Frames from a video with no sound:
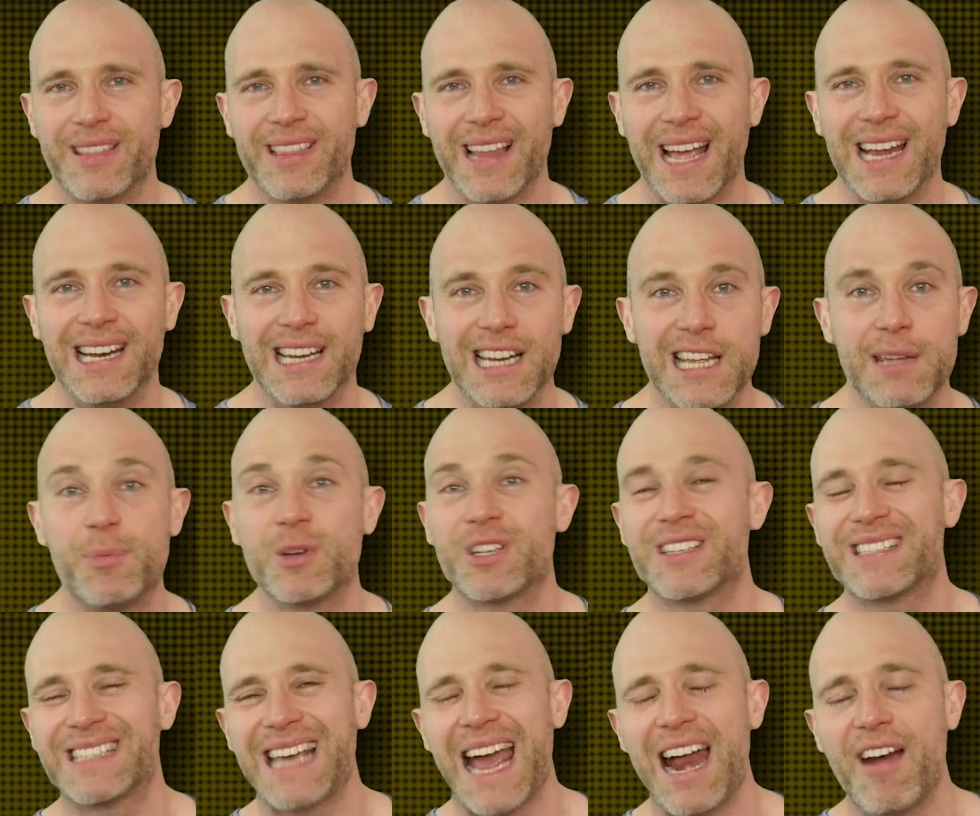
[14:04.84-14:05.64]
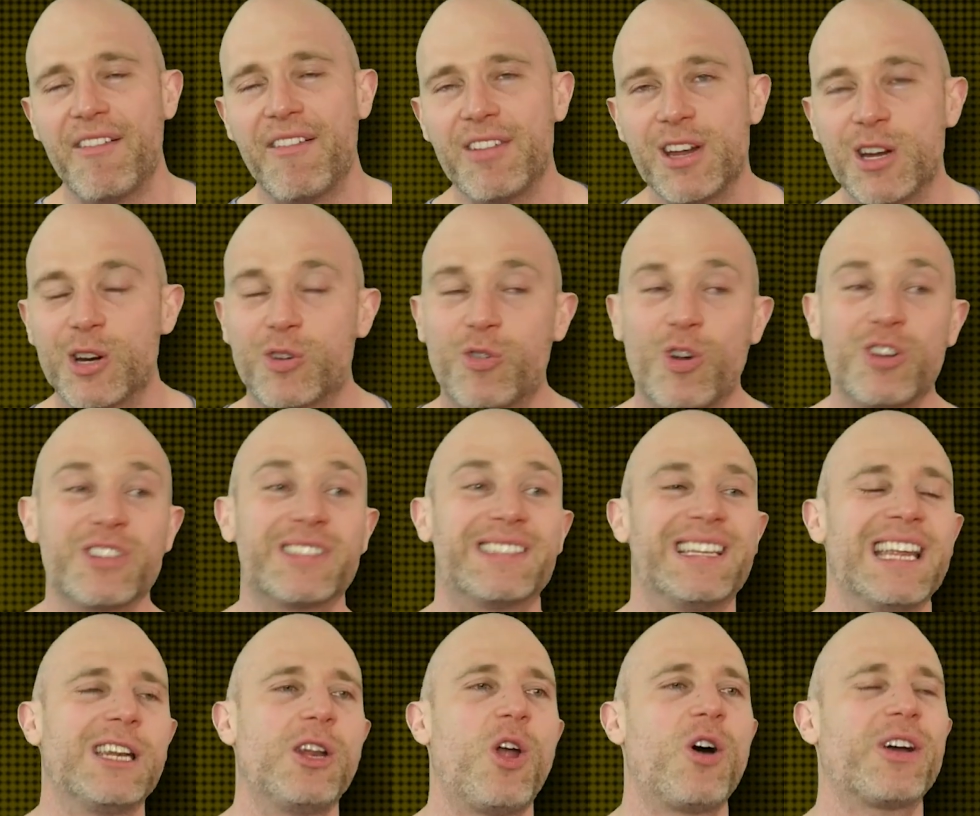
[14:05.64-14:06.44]
lately, because Karrion Kross
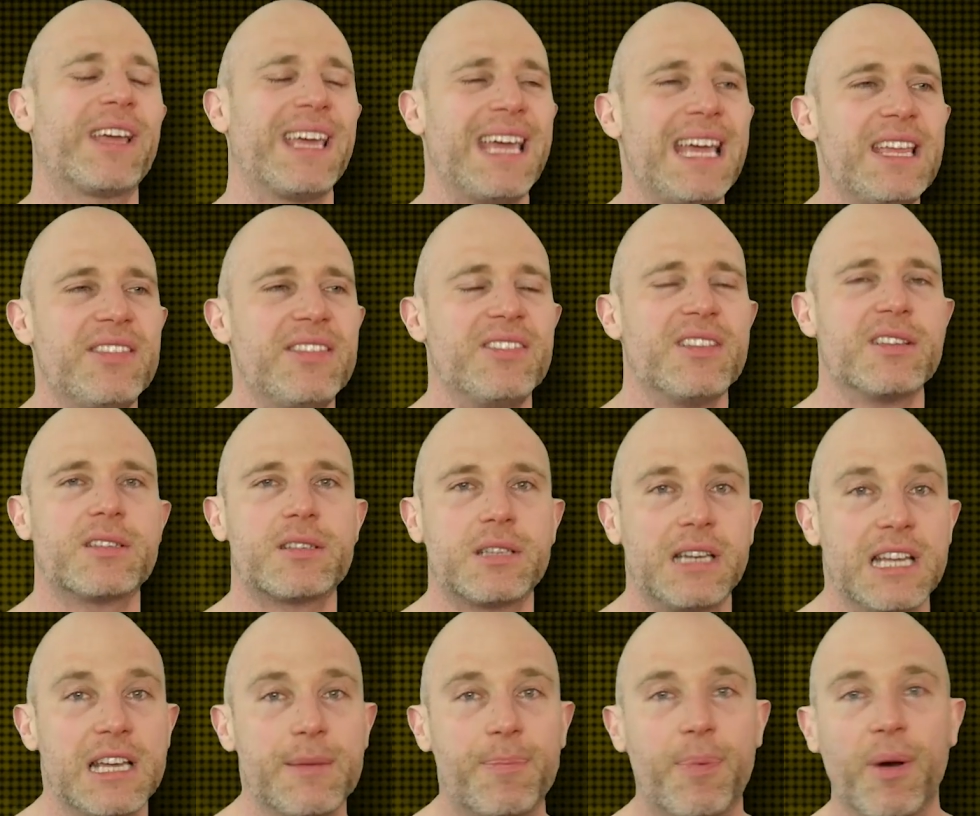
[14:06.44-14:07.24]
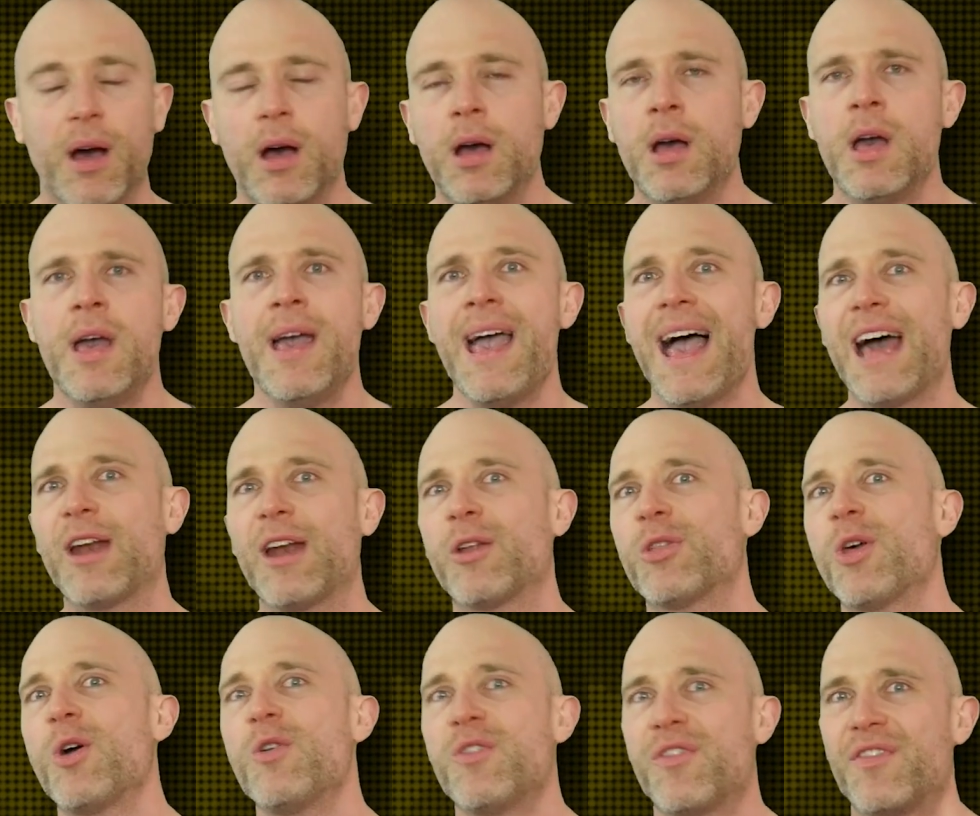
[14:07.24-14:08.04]
did lock in the sleeper, and
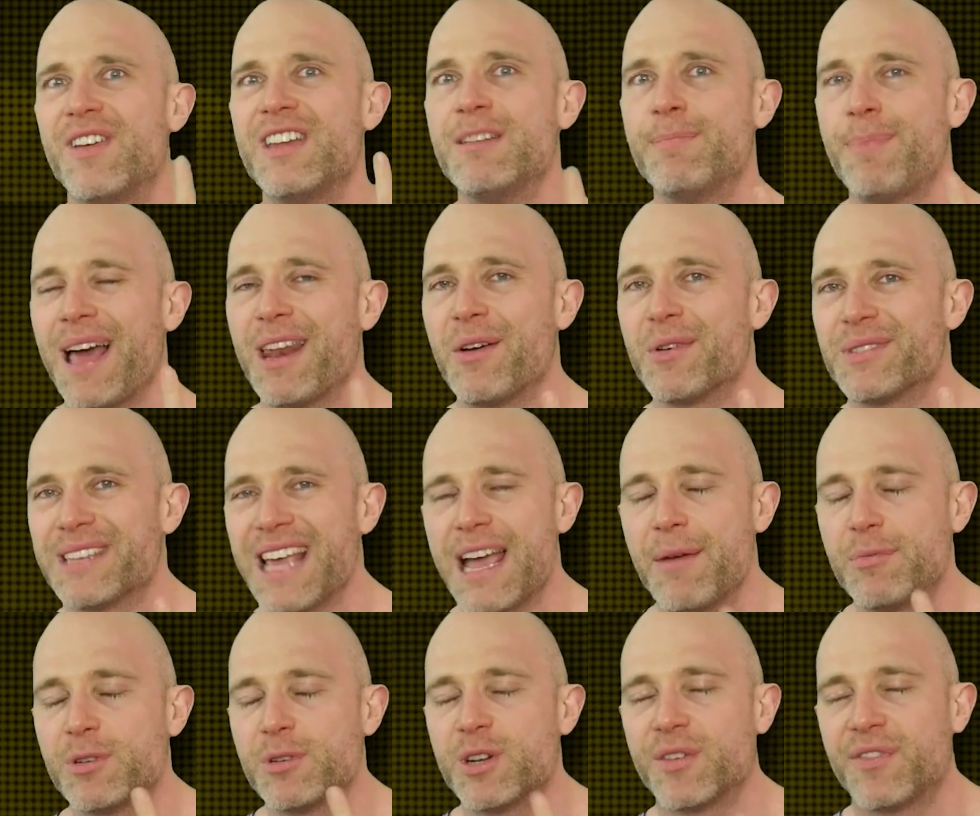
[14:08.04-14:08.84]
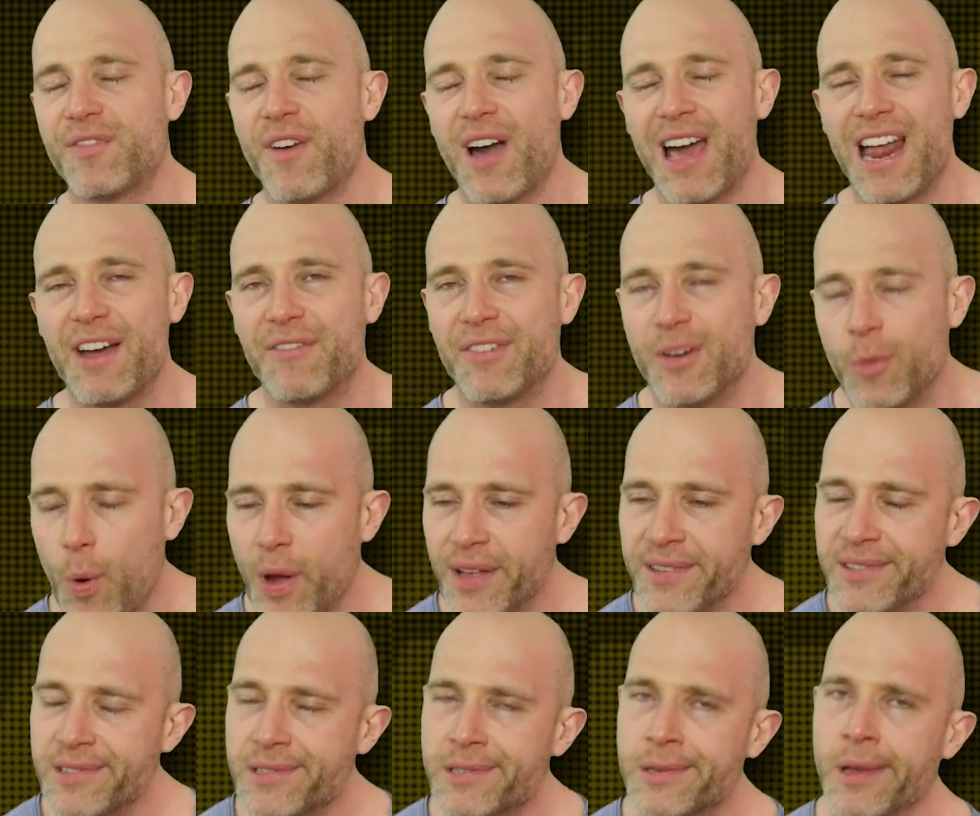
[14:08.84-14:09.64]
although Finn Balor was able to fight out of it
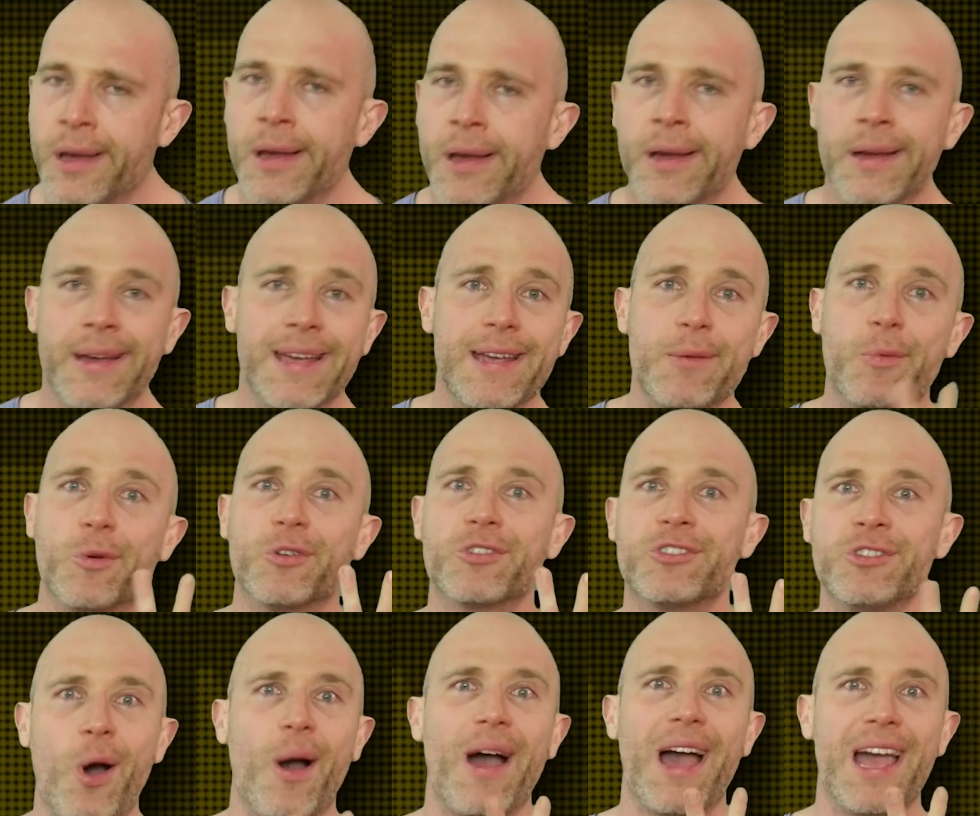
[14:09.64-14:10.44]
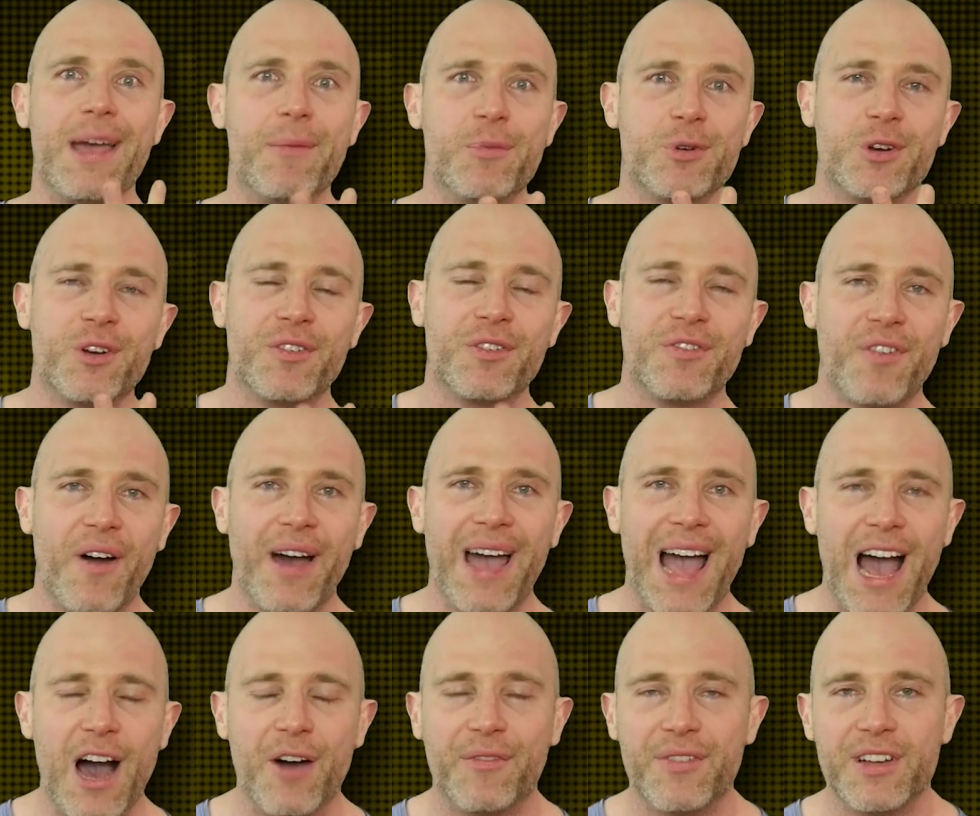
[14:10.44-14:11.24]
once, he was not able to fight
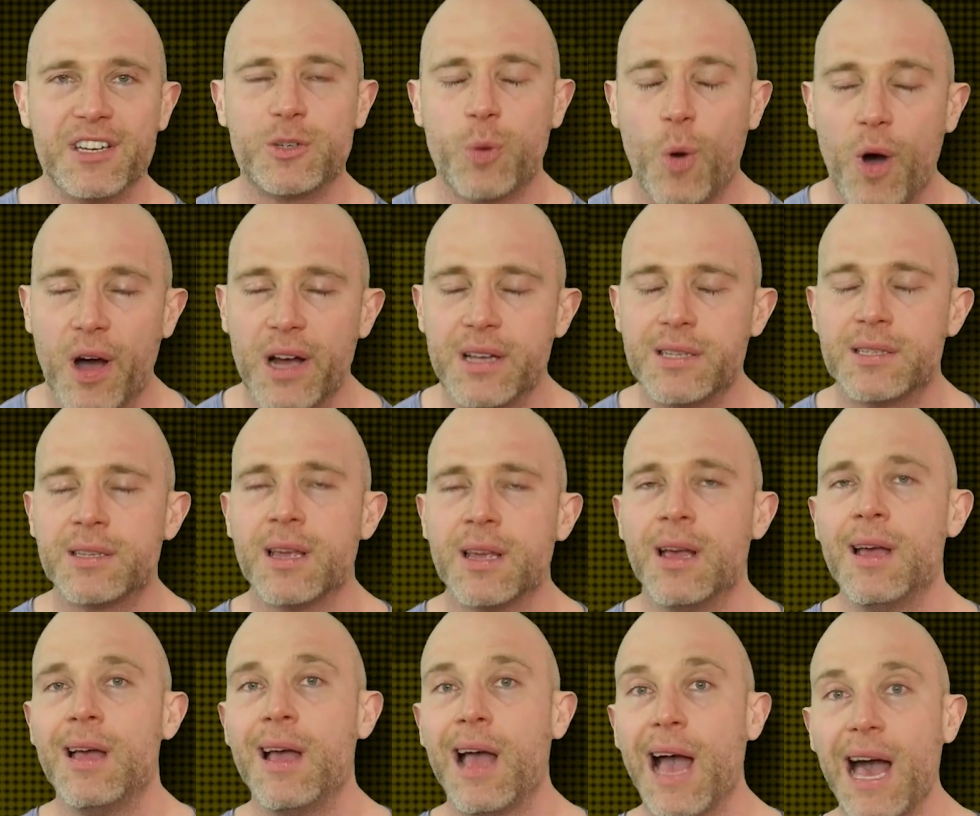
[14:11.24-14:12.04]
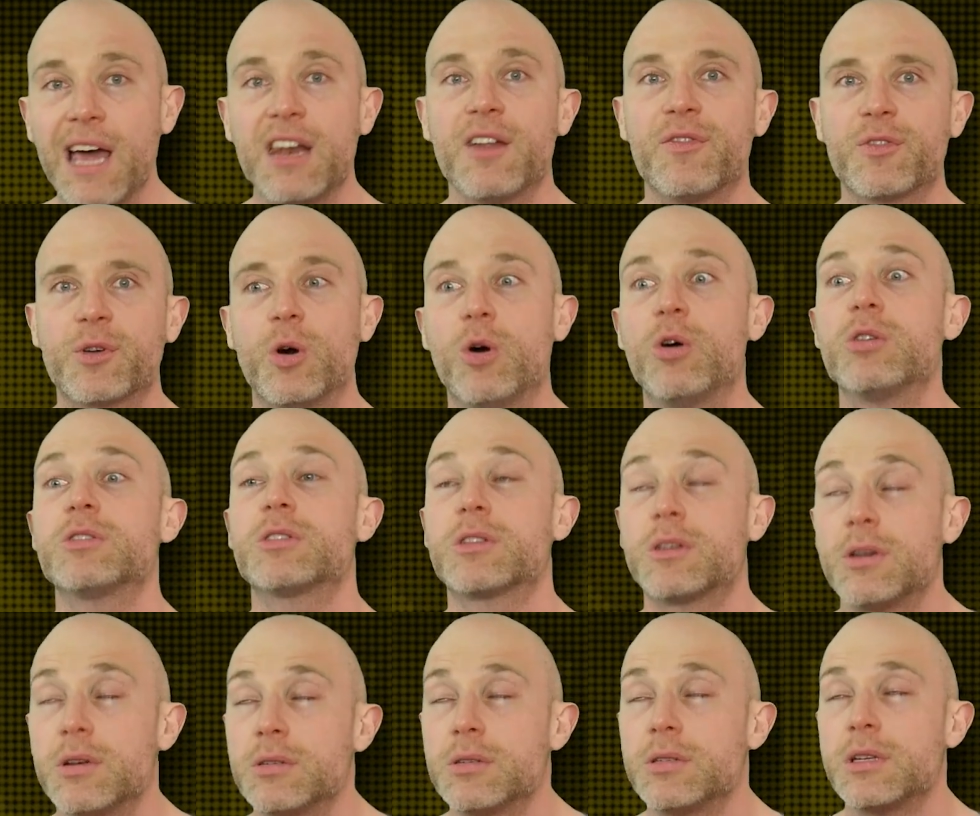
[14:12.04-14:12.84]
out of it twice, and of course,
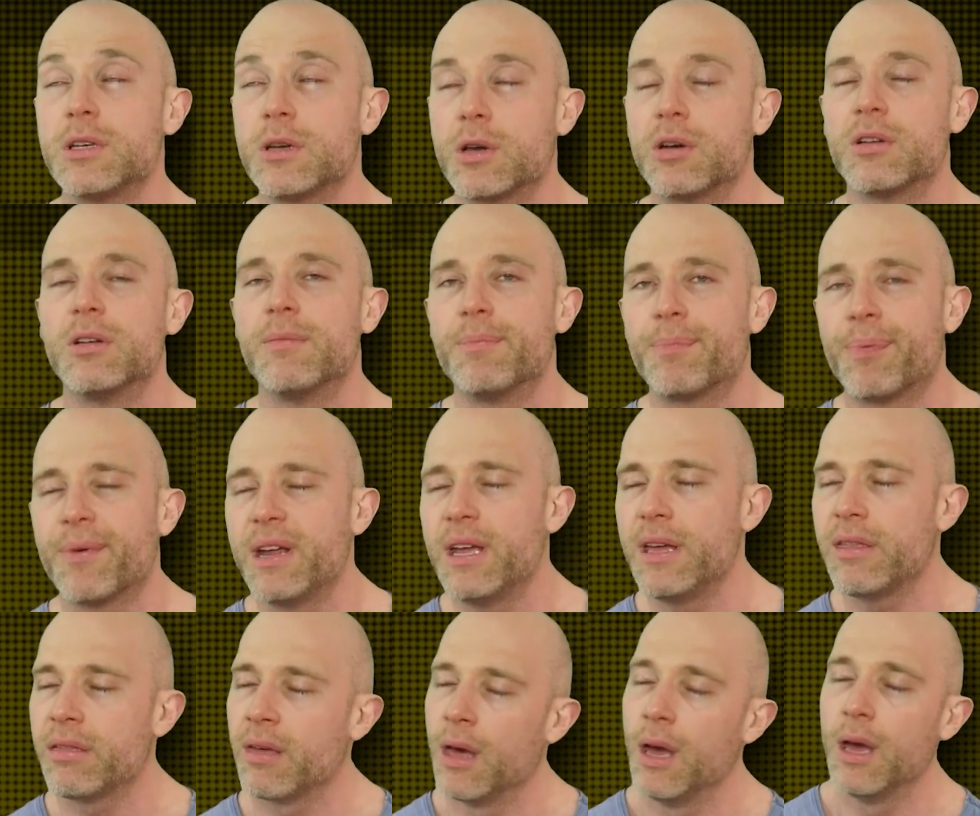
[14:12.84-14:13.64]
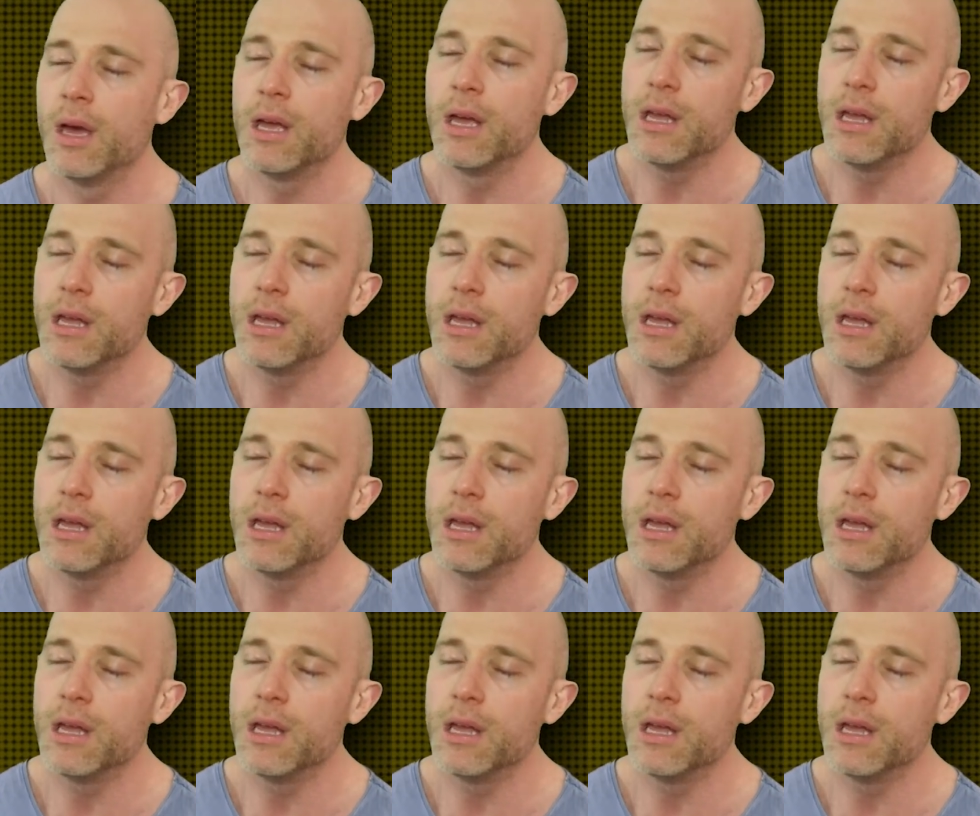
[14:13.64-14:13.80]
because he couldn't breathe,